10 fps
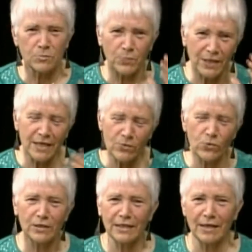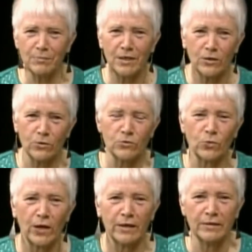But he would let me use
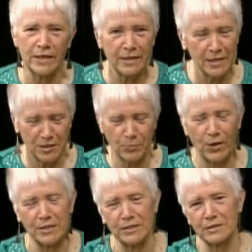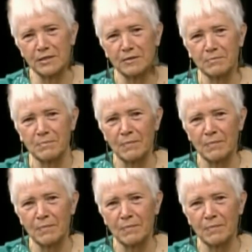one in his presence.